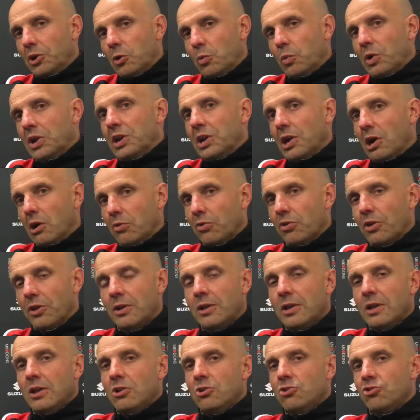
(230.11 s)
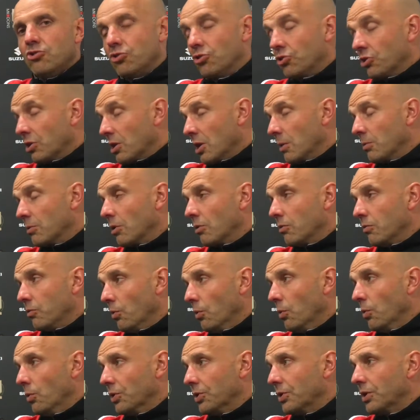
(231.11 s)
We know that should the club go
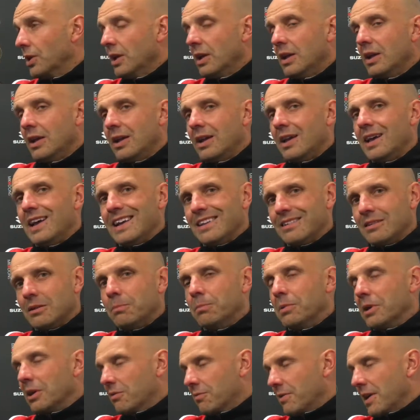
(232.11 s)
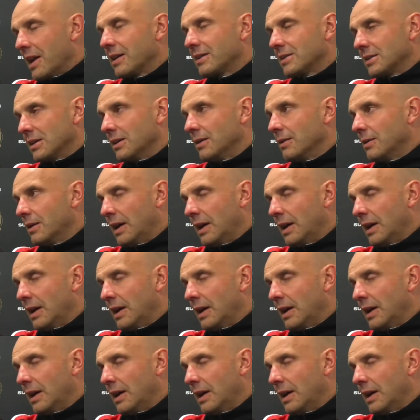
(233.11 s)
forward, it's a big factor.